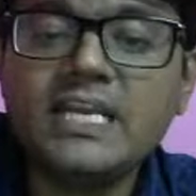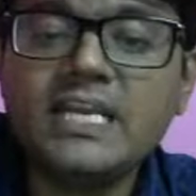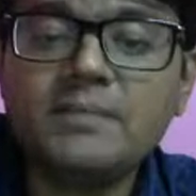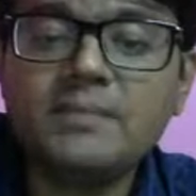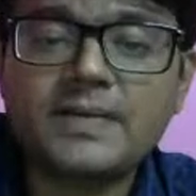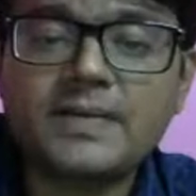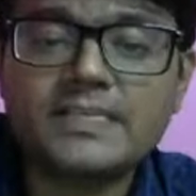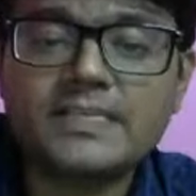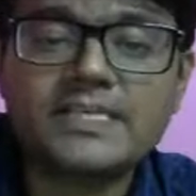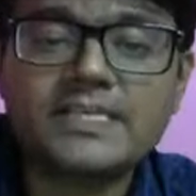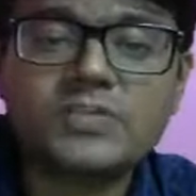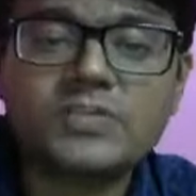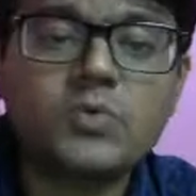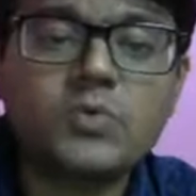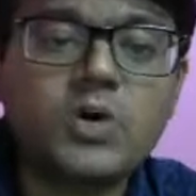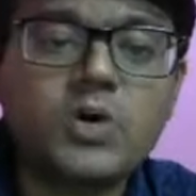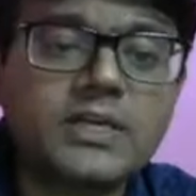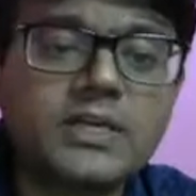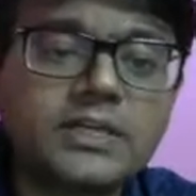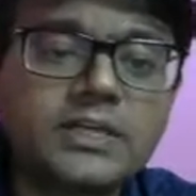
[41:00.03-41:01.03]
represents
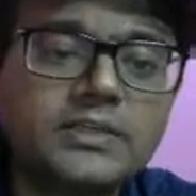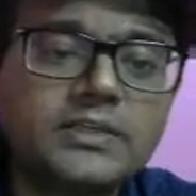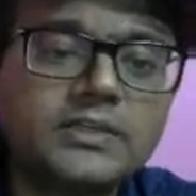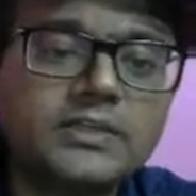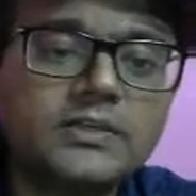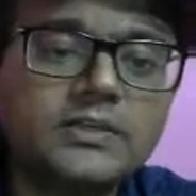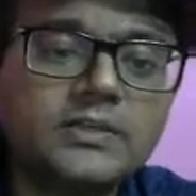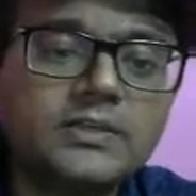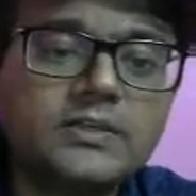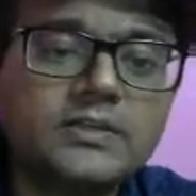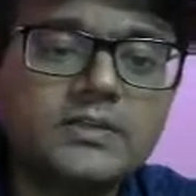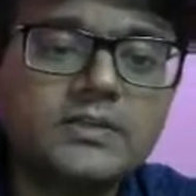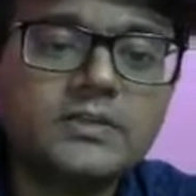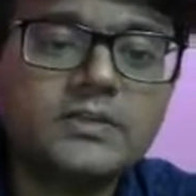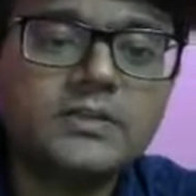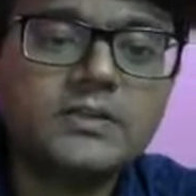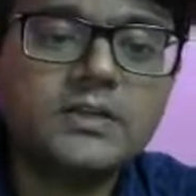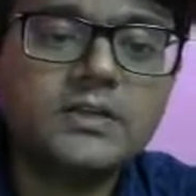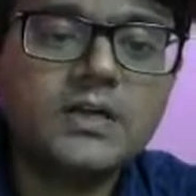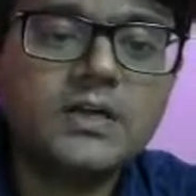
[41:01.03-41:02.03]
what?
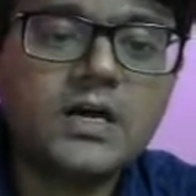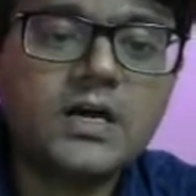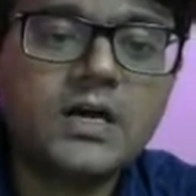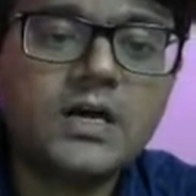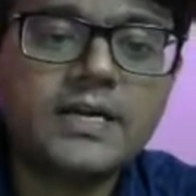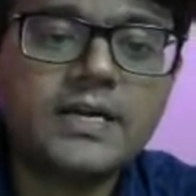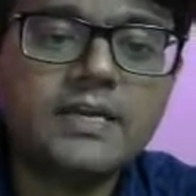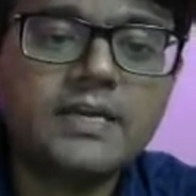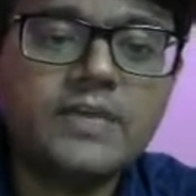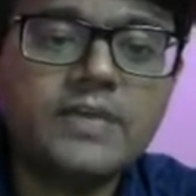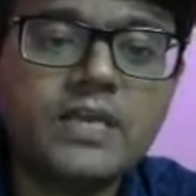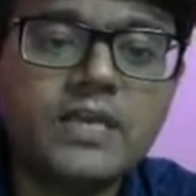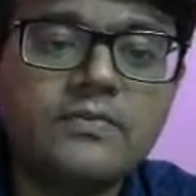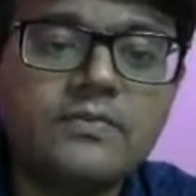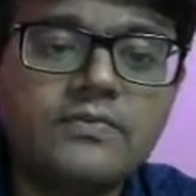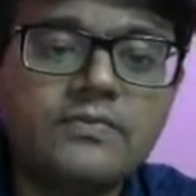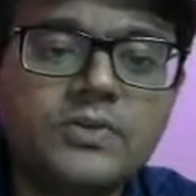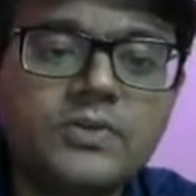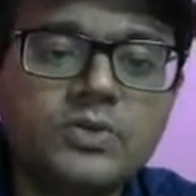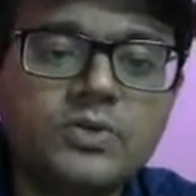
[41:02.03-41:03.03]
Already we
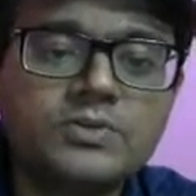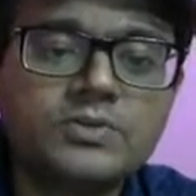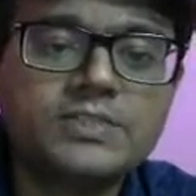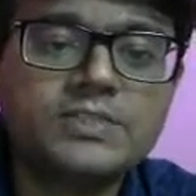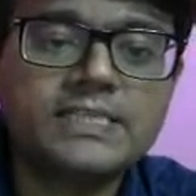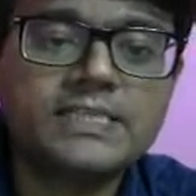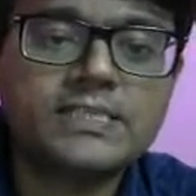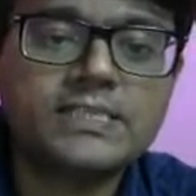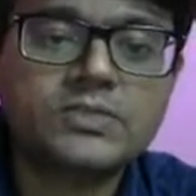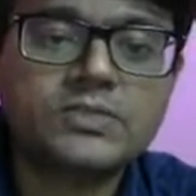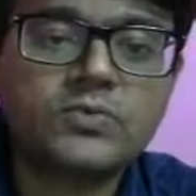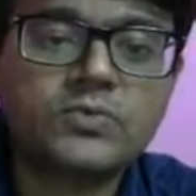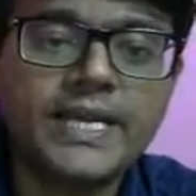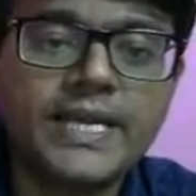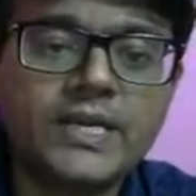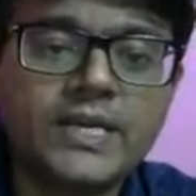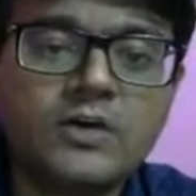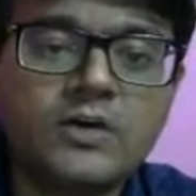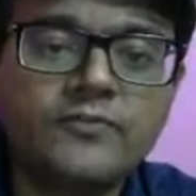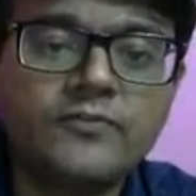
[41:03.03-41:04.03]
have used this
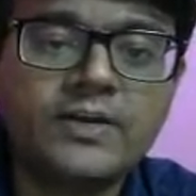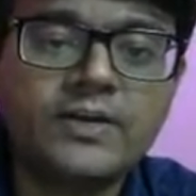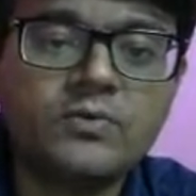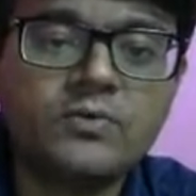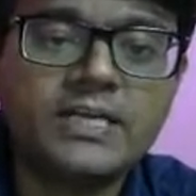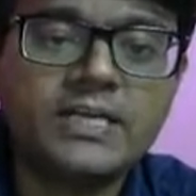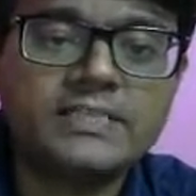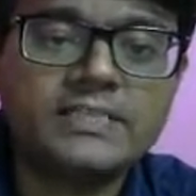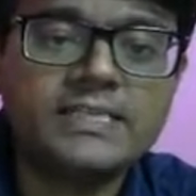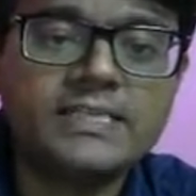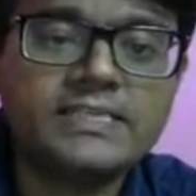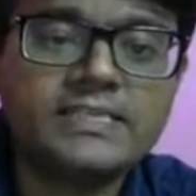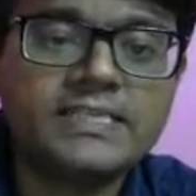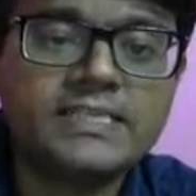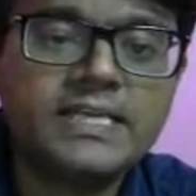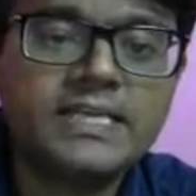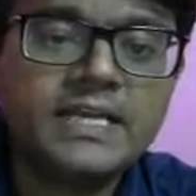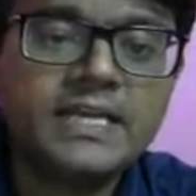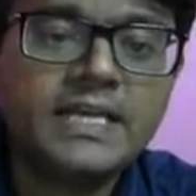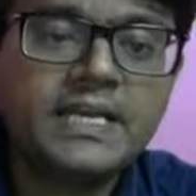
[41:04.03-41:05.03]
quite often. What is this?
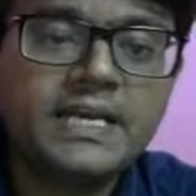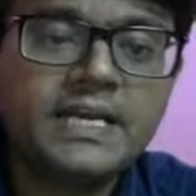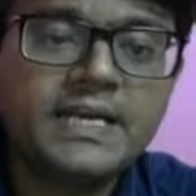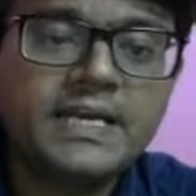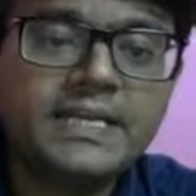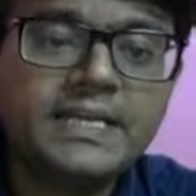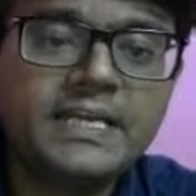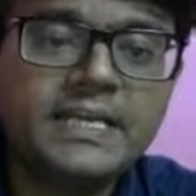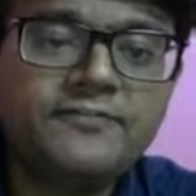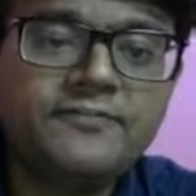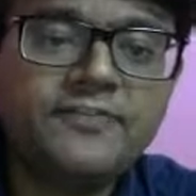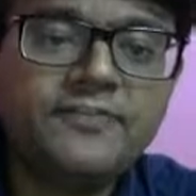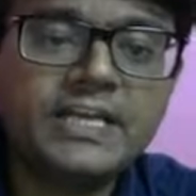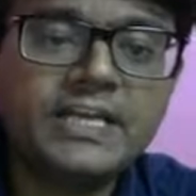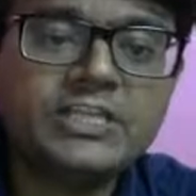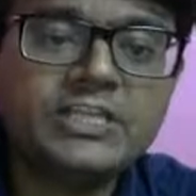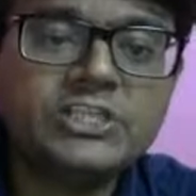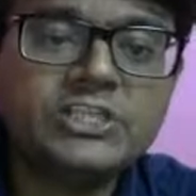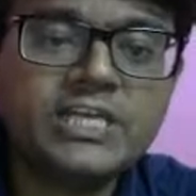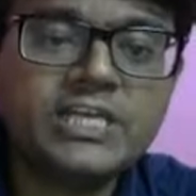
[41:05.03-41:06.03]

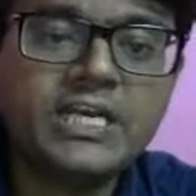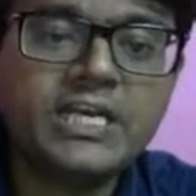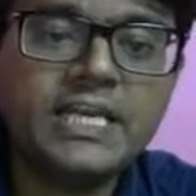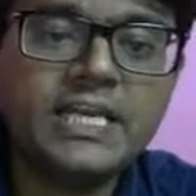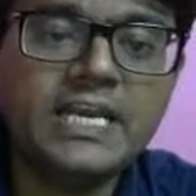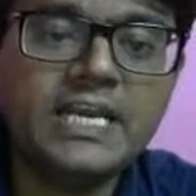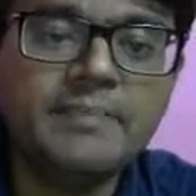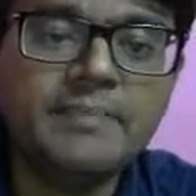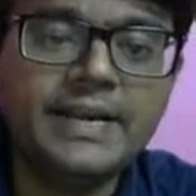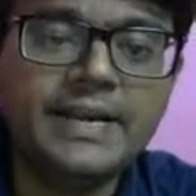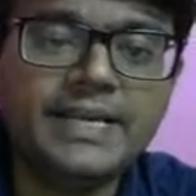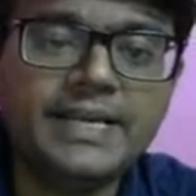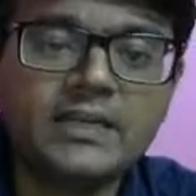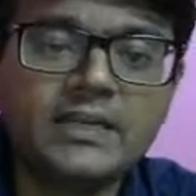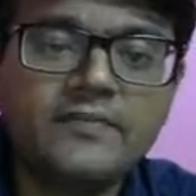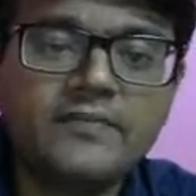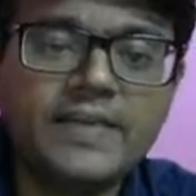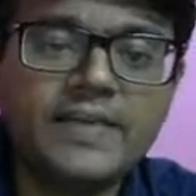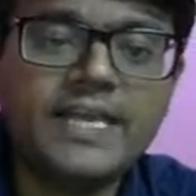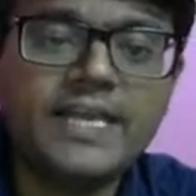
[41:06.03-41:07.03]
Differential element,
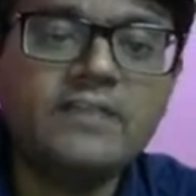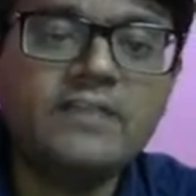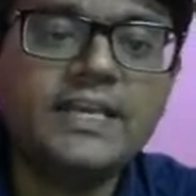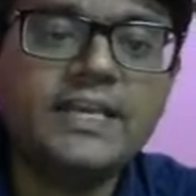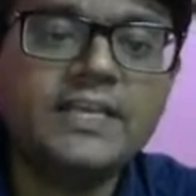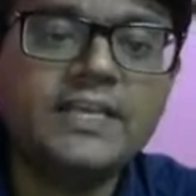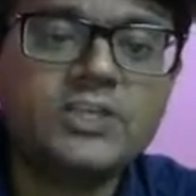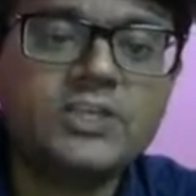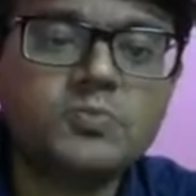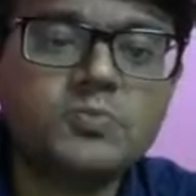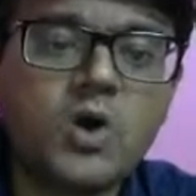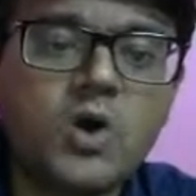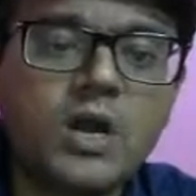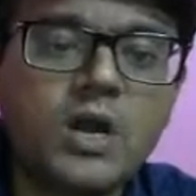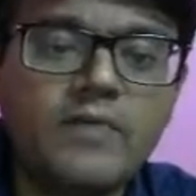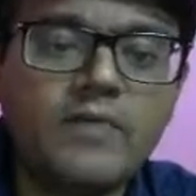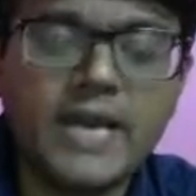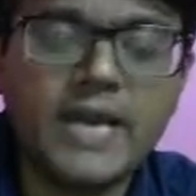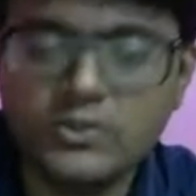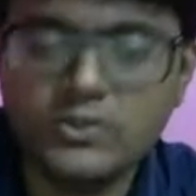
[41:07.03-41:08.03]
very
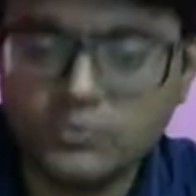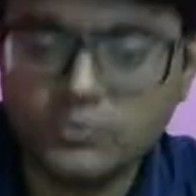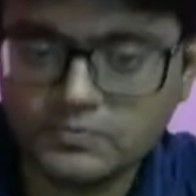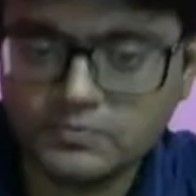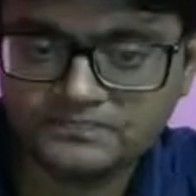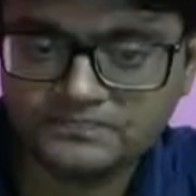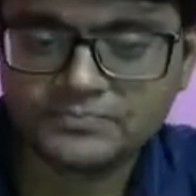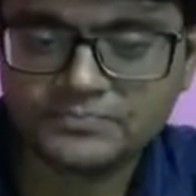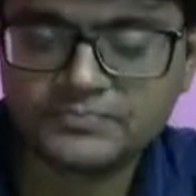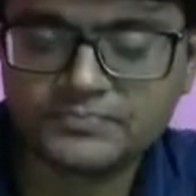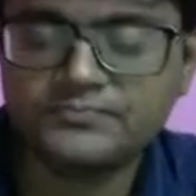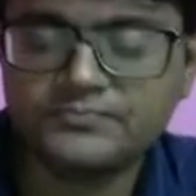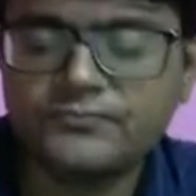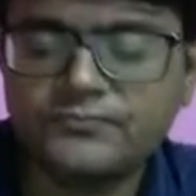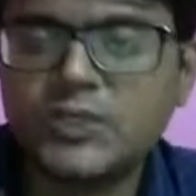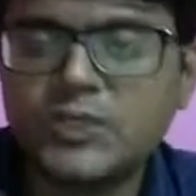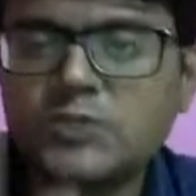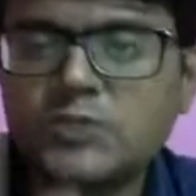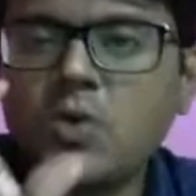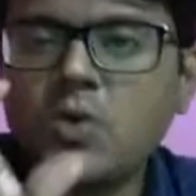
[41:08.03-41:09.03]
small value.
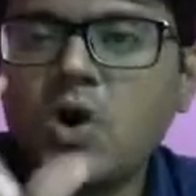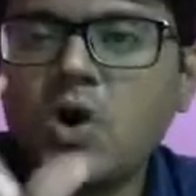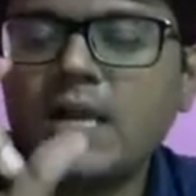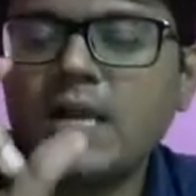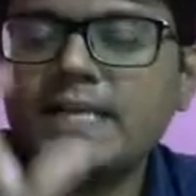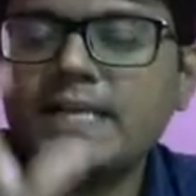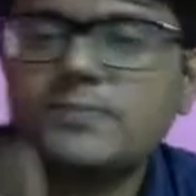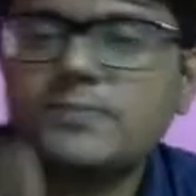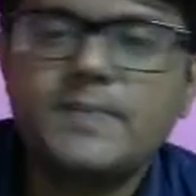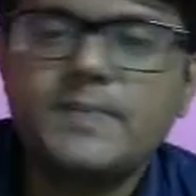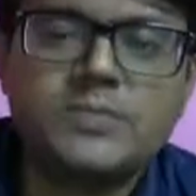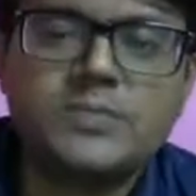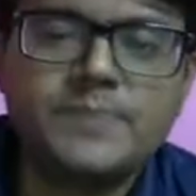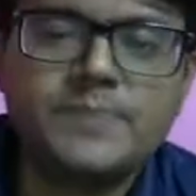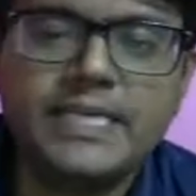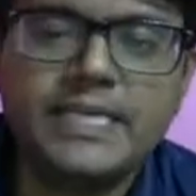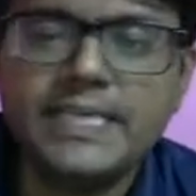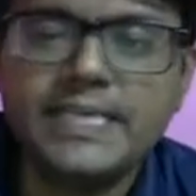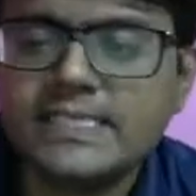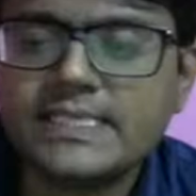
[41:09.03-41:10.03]
For a small
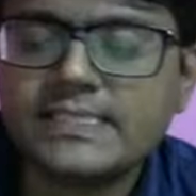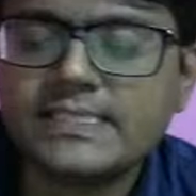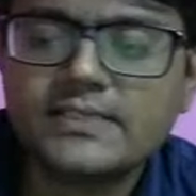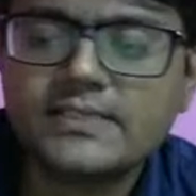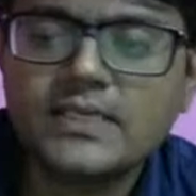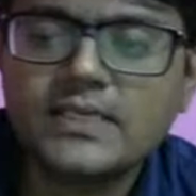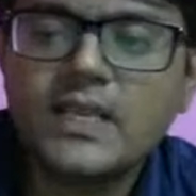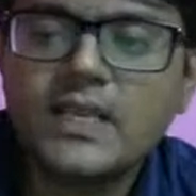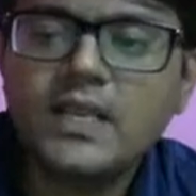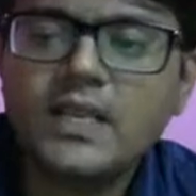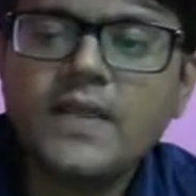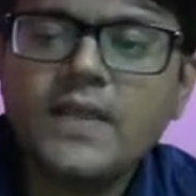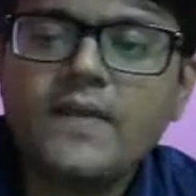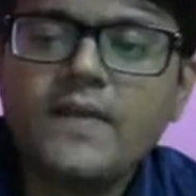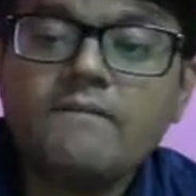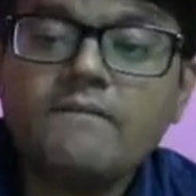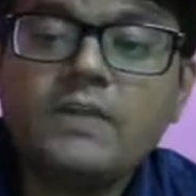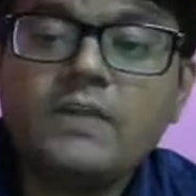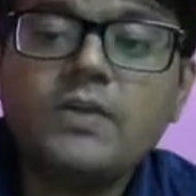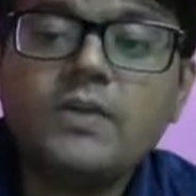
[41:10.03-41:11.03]
displacement ds,
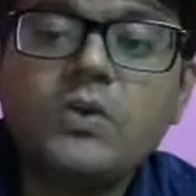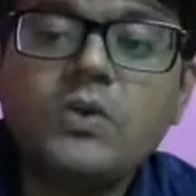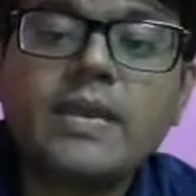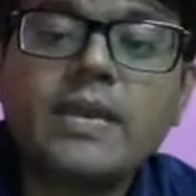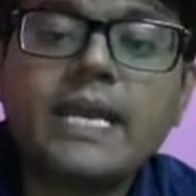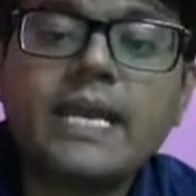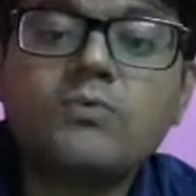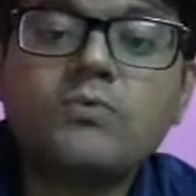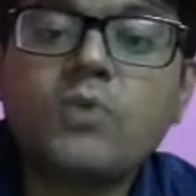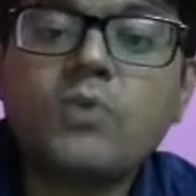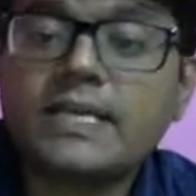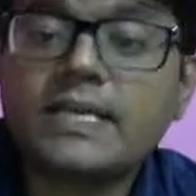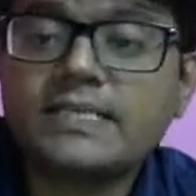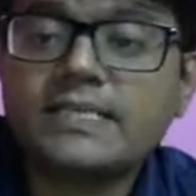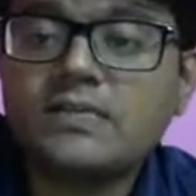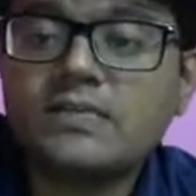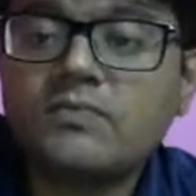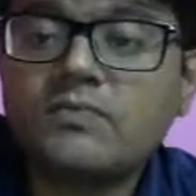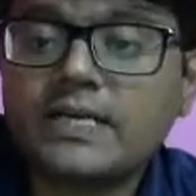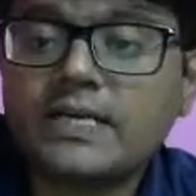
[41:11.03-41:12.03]
we will look at what is
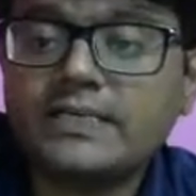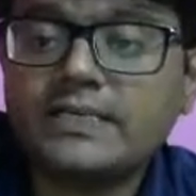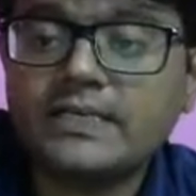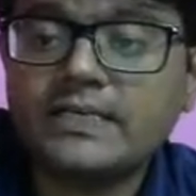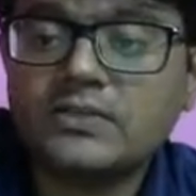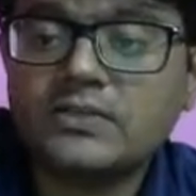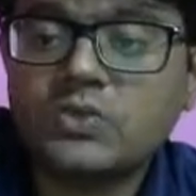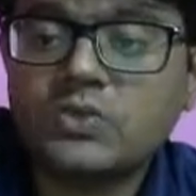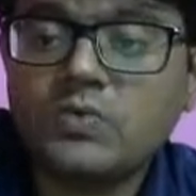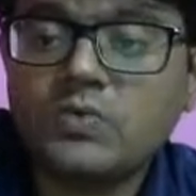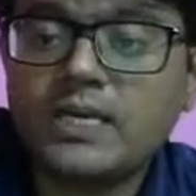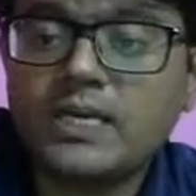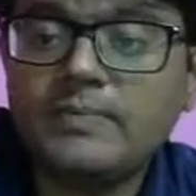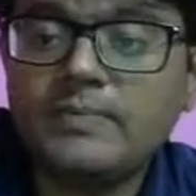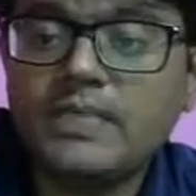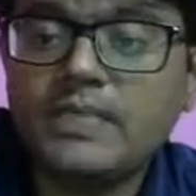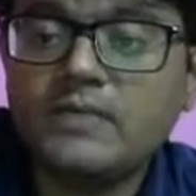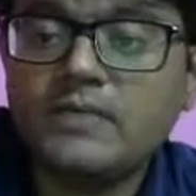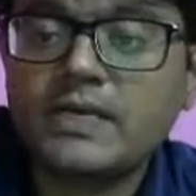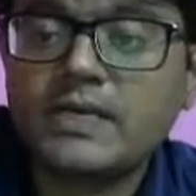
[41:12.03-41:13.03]
the work done. So what will
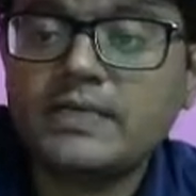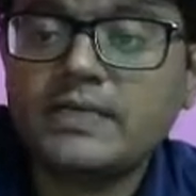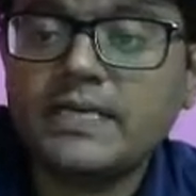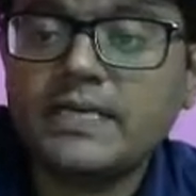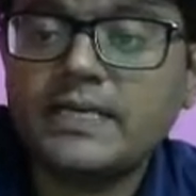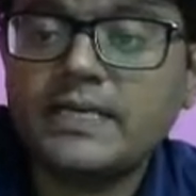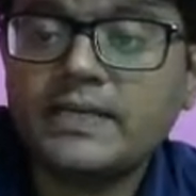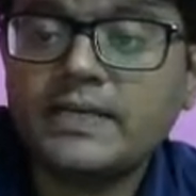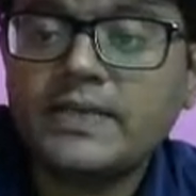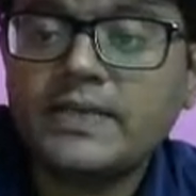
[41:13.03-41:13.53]
be the work done?